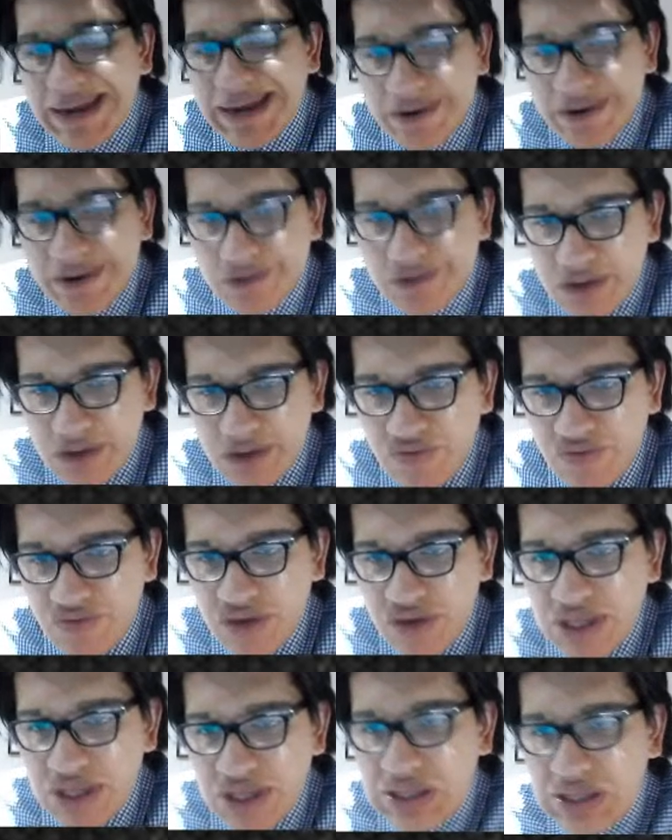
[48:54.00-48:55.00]
paragraph.
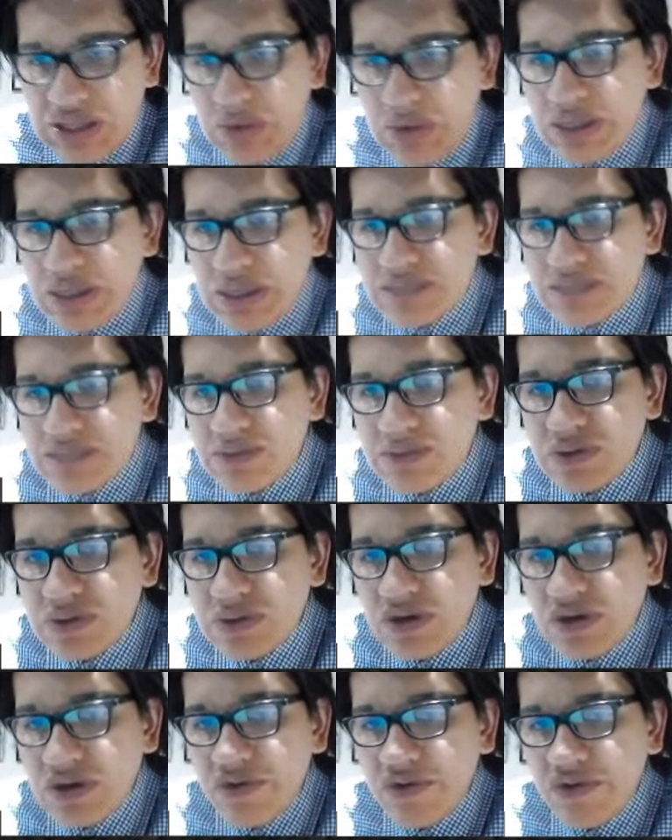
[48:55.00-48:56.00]
The Whigs'
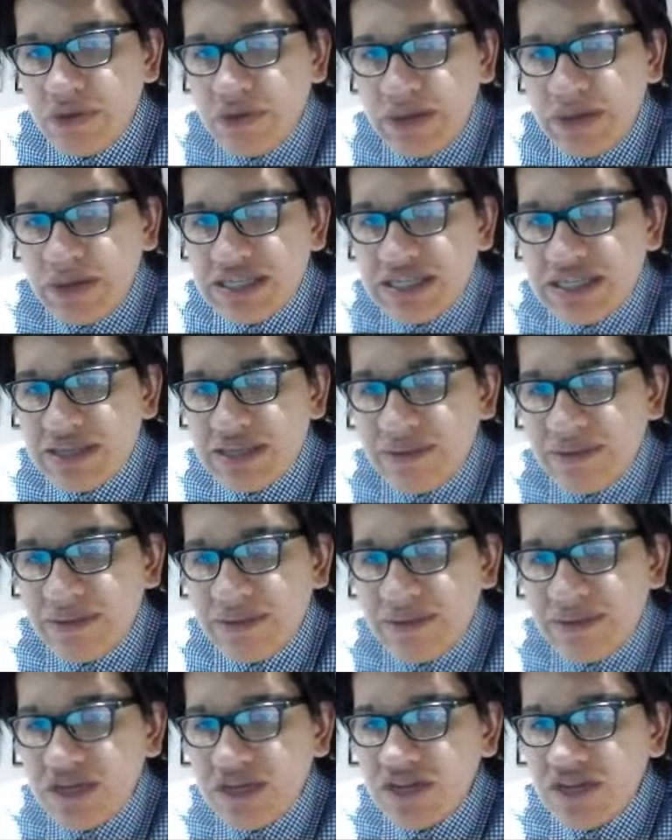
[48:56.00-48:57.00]
view government passes the
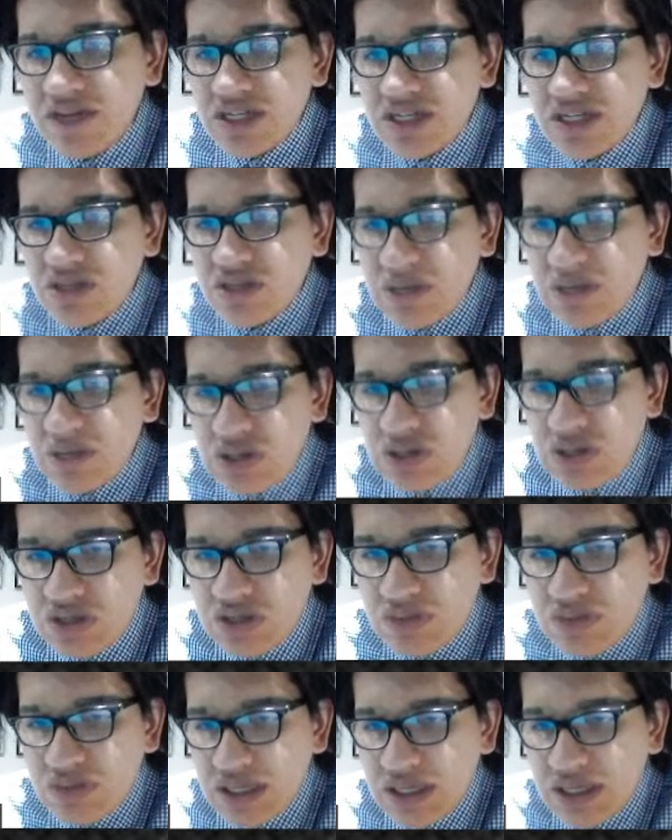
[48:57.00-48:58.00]
goalie that should be
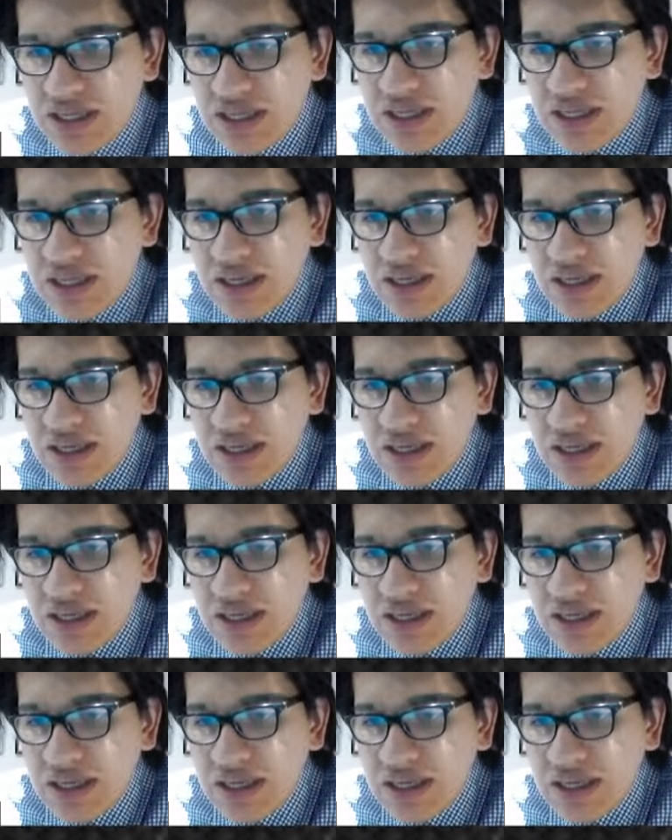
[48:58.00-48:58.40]
used every day.